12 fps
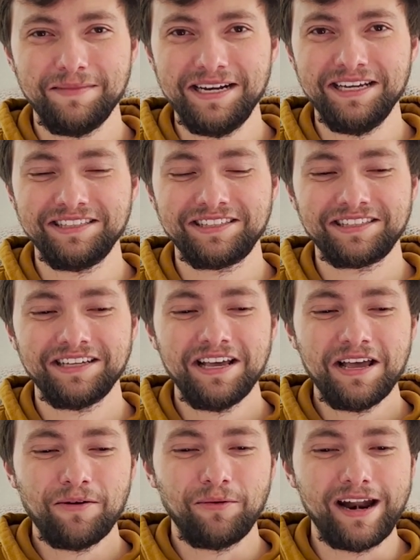menace.
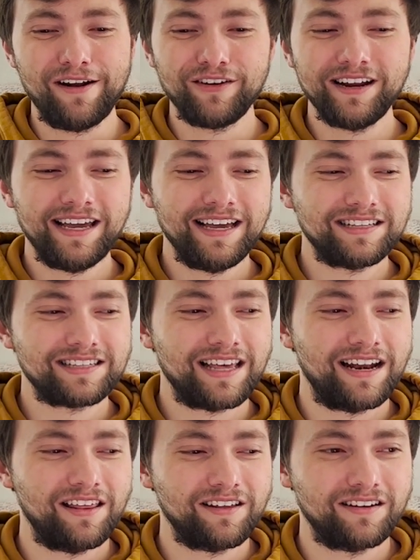Whenever he gets
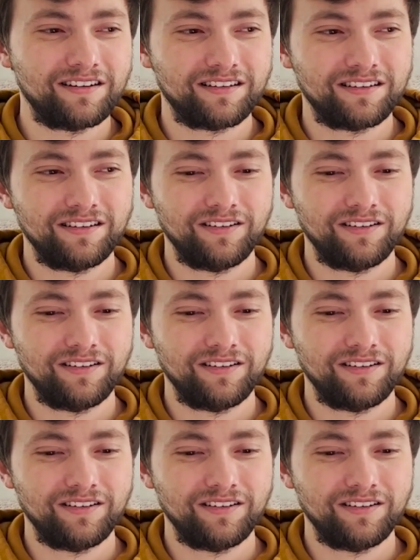that other...